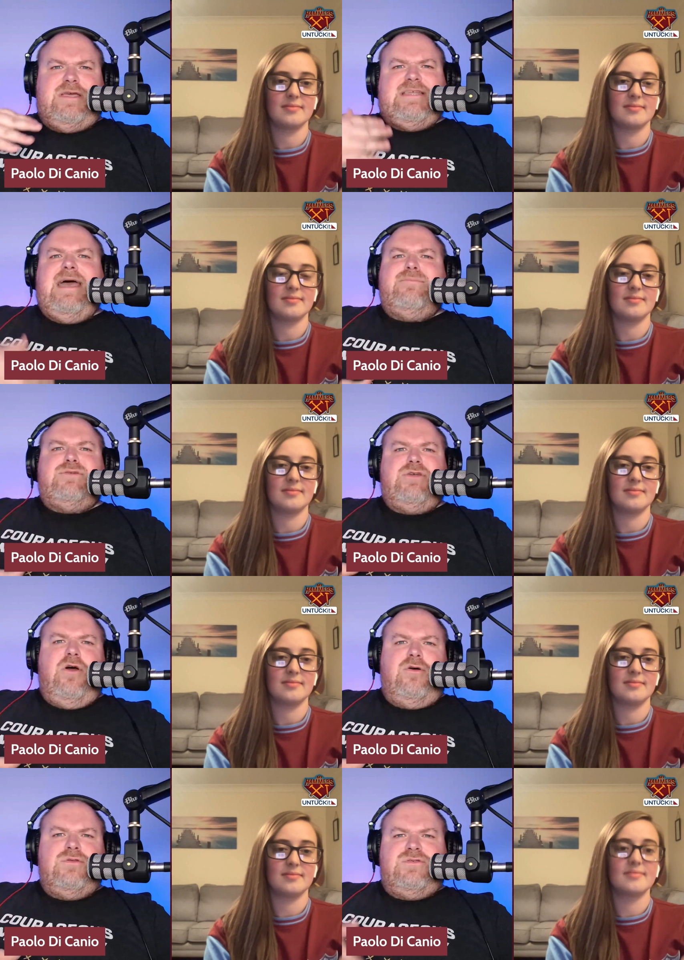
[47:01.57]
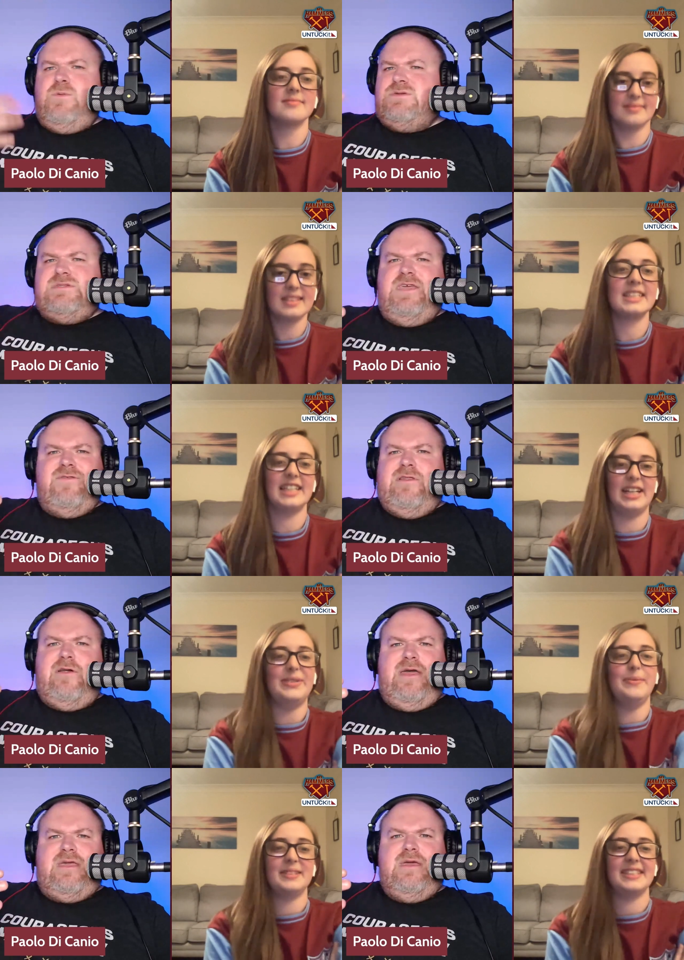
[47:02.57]
Speaker 1: West Ham shirt on, so it wasn't even. Yeah, like,
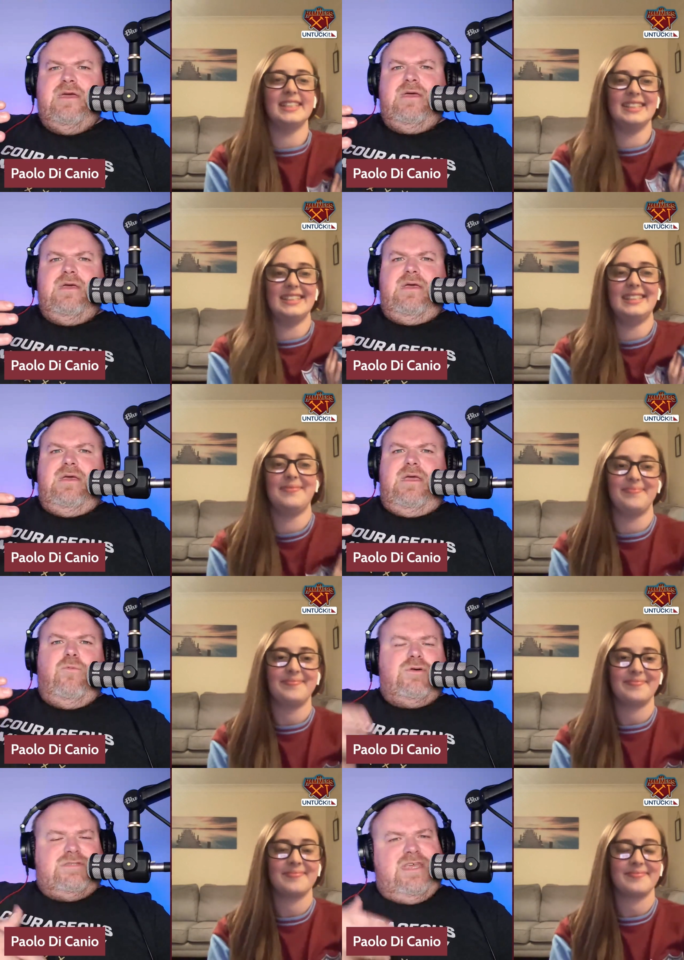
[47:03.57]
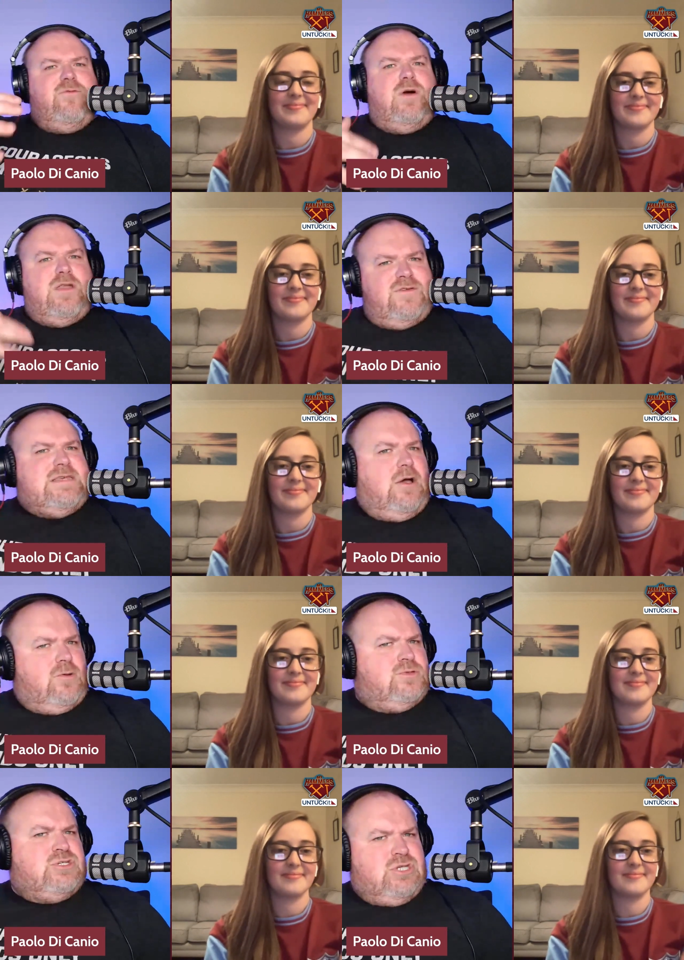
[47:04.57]
I remember seeing that. It wasn't even one of his
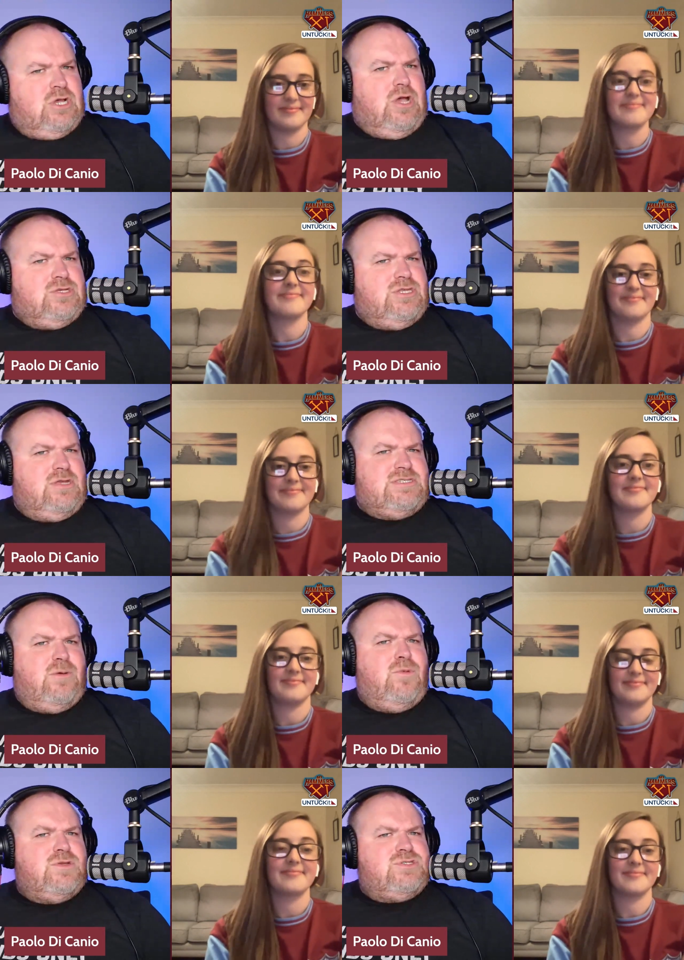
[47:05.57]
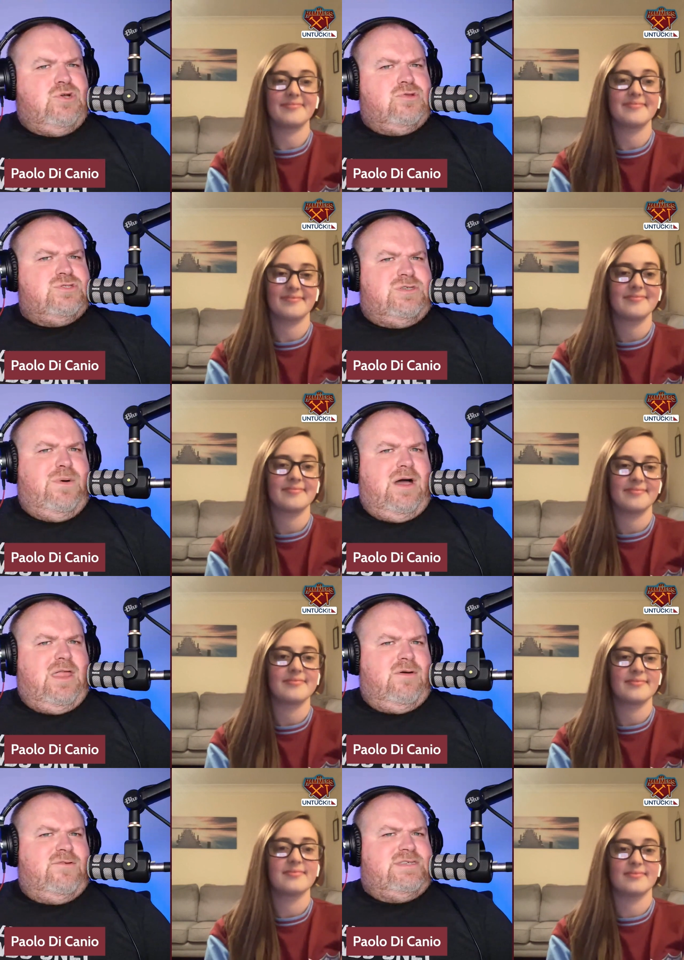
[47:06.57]
own shirts. You know, someone's gone to buy
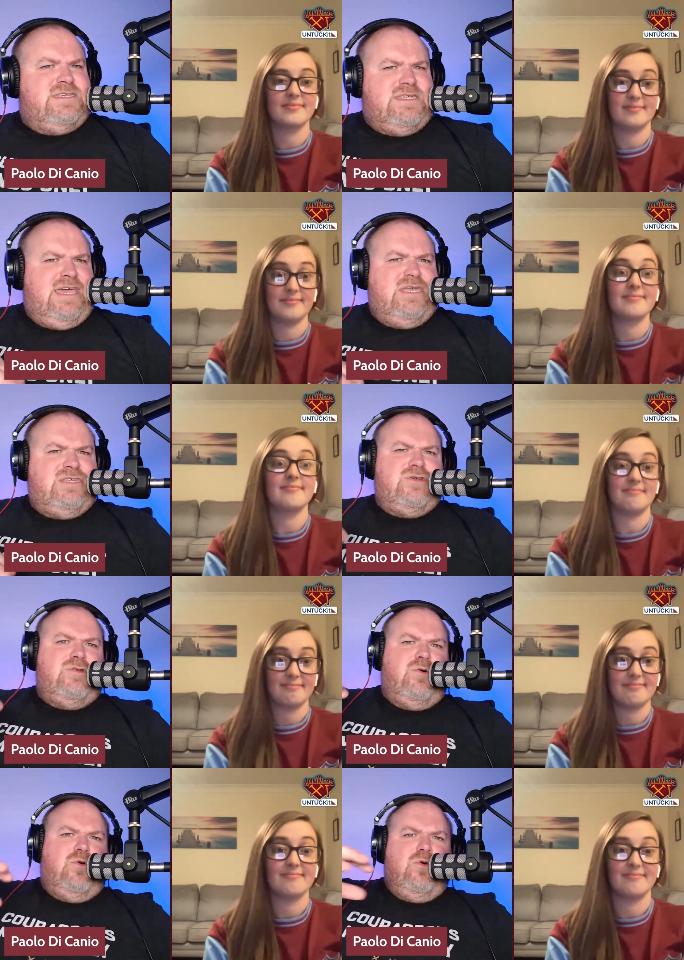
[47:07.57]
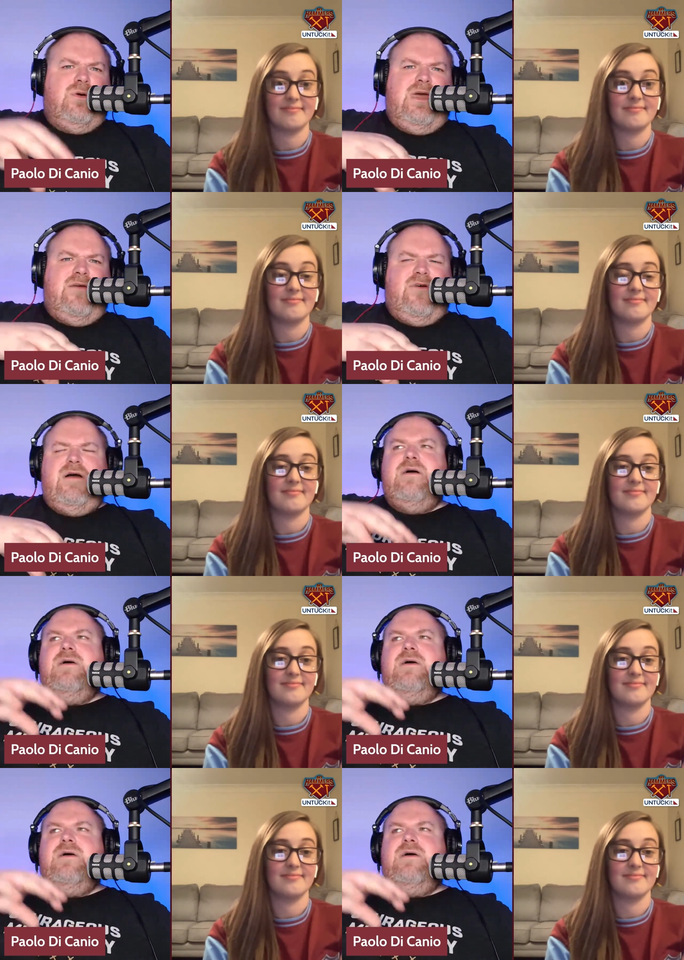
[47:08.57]
that, whether it's his agent or whatever.